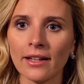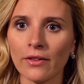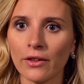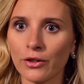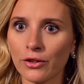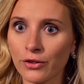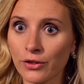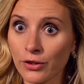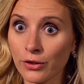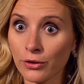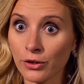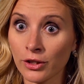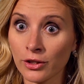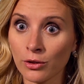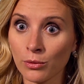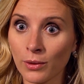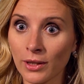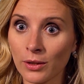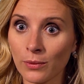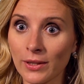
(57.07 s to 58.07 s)
The
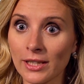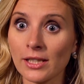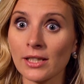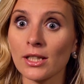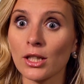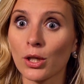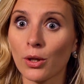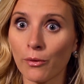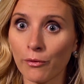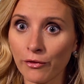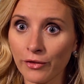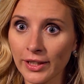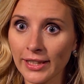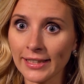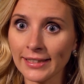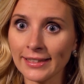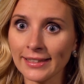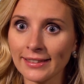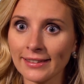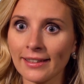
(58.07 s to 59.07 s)
second one was
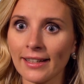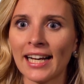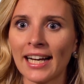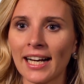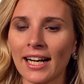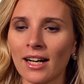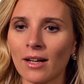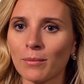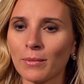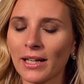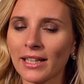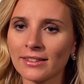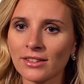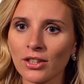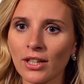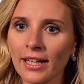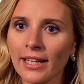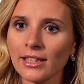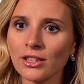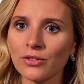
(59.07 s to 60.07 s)
confidence. Um, and
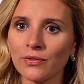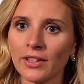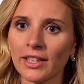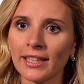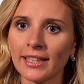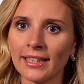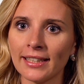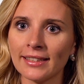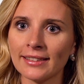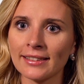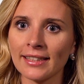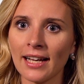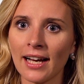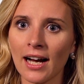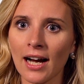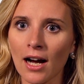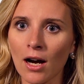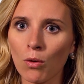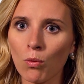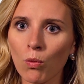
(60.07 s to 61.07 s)
the last thing is
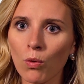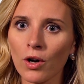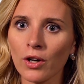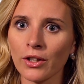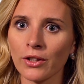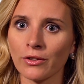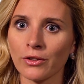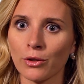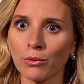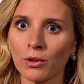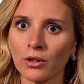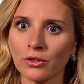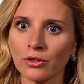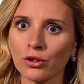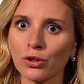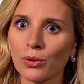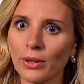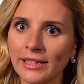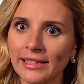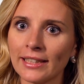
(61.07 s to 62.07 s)
I worked
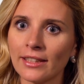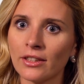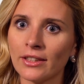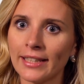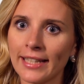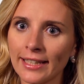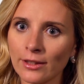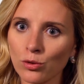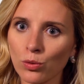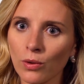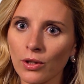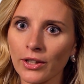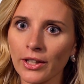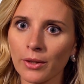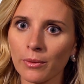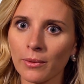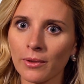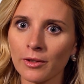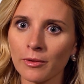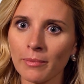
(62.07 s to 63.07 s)
around creating a network
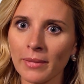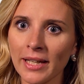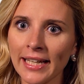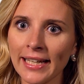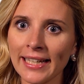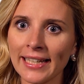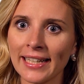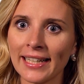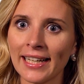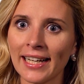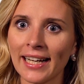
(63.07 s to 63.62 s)
around me